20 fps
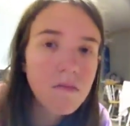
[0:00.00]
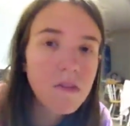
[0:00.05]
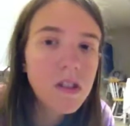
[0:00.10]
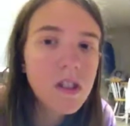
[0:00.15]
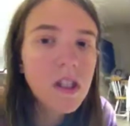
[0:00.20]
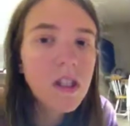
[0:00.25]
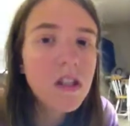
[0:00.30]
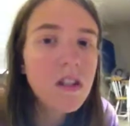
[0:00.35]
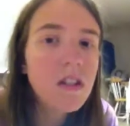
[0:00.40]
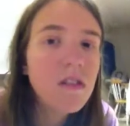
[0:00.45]

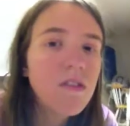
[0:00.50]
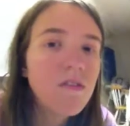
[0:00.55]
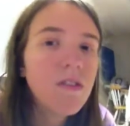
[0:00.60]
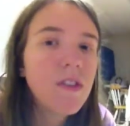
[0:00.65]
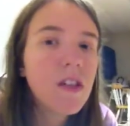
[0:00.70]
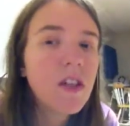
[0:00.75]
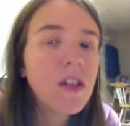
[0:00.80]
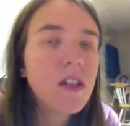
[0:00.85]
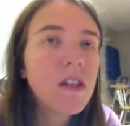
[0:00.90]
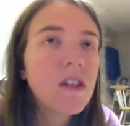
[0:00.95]
Didn't
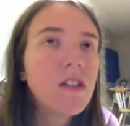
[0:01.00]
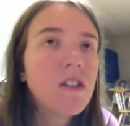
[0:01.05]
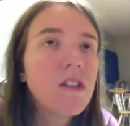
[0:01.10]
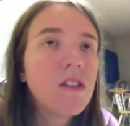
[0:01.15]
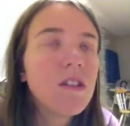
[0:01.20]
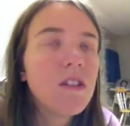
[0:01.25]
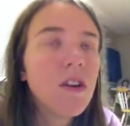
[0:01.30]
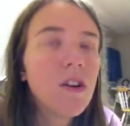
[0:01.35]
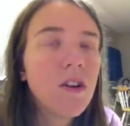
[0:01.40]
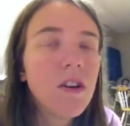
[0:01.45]
feel like
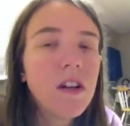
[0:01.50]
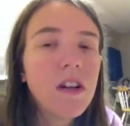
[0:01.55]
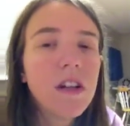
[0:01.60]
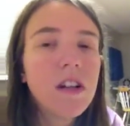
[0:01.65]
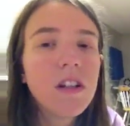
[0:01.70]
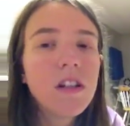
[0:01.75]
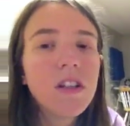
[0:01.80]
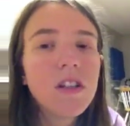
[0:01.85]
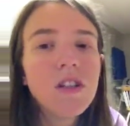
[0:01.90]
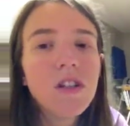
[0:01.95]

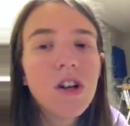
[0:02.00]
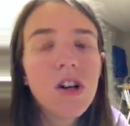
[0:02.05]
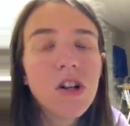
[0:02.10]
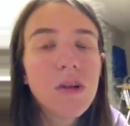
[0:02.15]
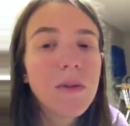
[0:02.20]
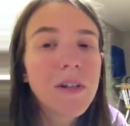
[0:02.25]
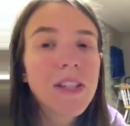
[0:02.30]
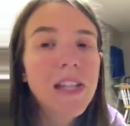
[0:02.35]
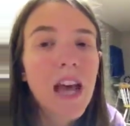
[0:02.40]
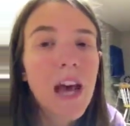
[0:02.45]
going to
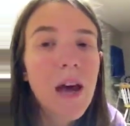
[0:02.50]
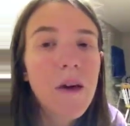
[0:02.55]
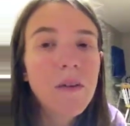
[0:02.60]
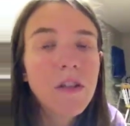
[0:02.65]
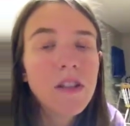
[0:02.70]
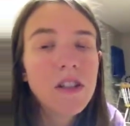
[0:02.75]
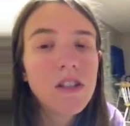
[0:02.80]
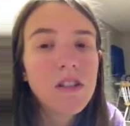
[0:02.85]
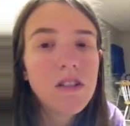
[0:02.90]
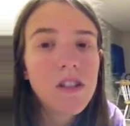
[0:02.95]
charge my
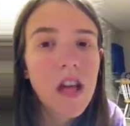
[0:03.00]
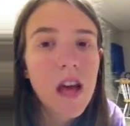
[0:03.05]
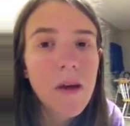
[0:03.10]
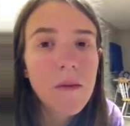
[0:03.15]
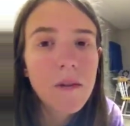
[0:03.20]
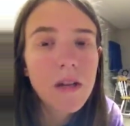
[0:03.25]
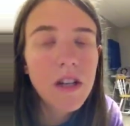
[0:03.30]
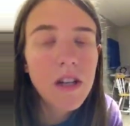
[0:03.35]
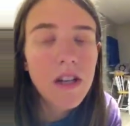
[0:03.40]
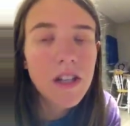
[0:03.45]
tablet to use that
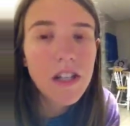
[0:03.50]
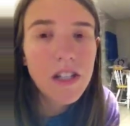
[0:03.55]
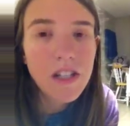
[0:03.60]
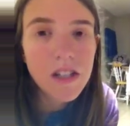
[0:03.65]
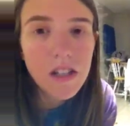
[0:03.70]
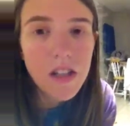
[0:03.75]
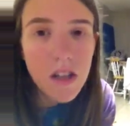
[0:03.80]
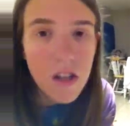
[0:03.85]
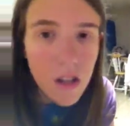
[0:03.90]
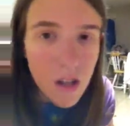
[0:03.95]

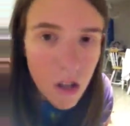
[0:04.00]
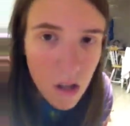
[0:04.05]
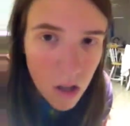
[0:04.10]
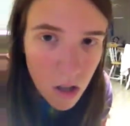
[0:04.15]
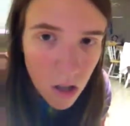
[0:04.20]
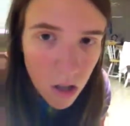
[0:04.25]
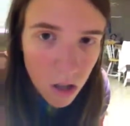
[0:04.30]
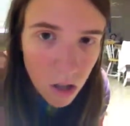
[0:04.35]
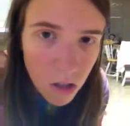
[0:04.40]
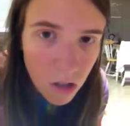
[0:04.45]
because
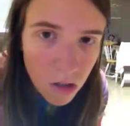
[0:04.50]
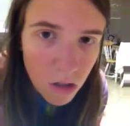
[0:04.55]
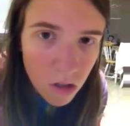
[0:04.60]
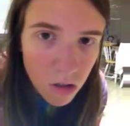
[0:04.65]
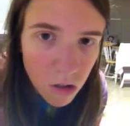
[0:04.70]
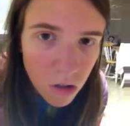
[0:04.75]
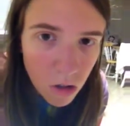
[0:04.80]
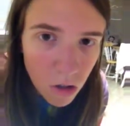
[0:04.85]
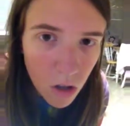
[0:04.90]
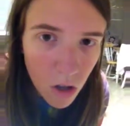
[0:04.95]
I
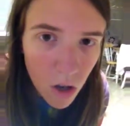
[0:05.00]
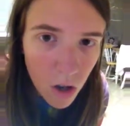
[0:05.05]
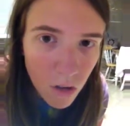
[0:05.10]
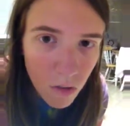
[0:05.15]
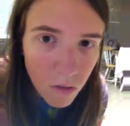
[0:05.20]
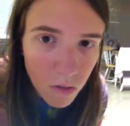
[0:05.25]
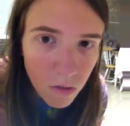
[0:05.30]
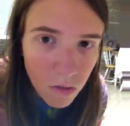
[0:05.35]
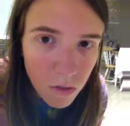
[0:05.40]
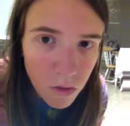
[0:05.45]
still
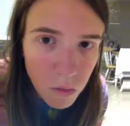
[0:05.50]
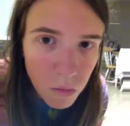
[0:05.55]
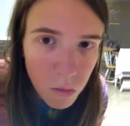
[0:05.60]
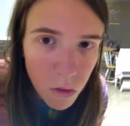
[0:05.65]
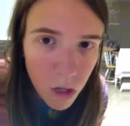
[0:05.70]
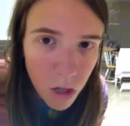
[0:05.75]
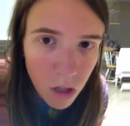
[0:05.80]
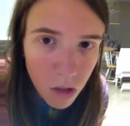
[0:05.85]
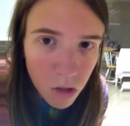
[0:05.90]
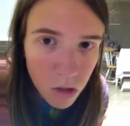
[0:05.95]
have the
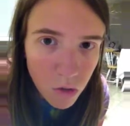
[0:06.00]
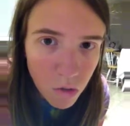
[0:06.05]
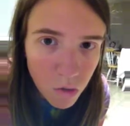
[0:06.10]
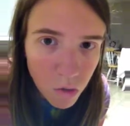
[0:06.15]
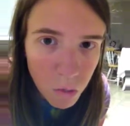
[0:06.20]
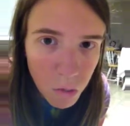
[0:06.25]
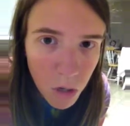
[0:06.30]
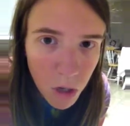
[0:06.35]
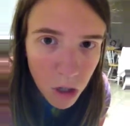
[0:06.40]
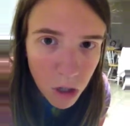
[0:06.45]
mouse
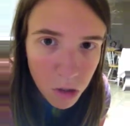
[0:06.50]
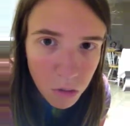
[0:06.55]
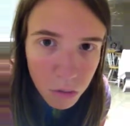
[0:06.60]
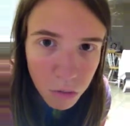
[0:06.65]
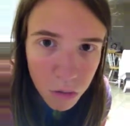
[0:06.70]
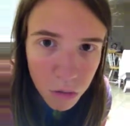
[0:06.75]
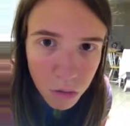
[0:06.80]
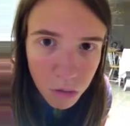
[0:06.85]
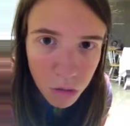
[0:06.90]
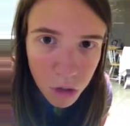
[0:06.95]
for my
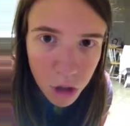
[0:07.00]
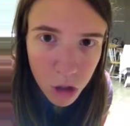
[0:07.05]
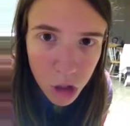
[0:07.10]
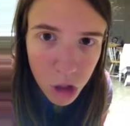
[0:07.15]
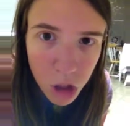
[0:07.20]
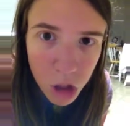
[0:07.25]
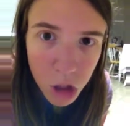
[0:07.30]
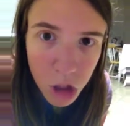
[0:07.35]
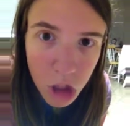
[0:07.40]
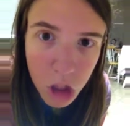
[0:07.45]

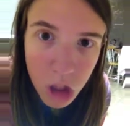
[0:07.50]
computer.